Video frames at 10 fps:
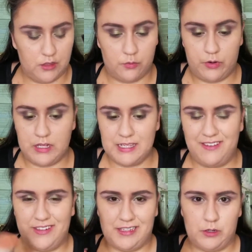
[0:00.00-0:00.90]
The rest
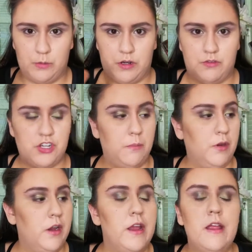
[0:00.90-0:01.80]
have a little bit of
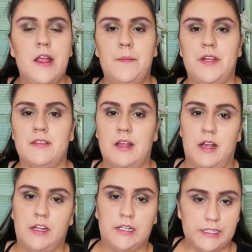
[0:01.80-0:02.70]
shimmer, but it's
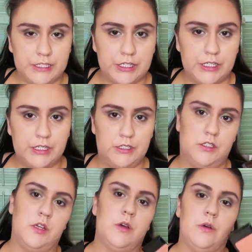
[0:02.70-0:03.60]
not glitter,
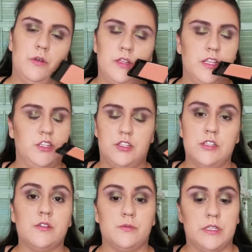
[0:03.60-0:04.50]
so it just
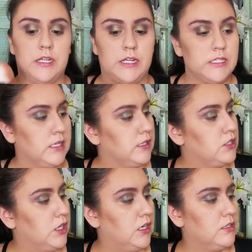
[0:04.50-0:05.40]
looks really nice on the
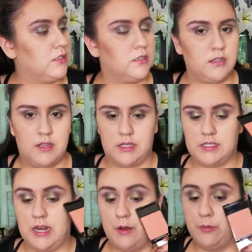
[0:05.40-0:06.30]
cheeks. Like I
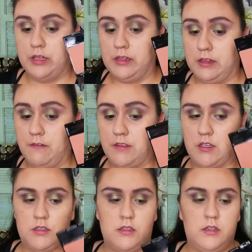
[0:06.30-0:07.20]
said, I really love
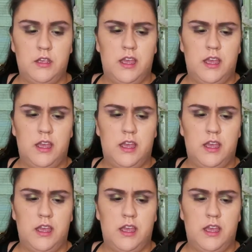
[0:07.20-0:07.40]
these.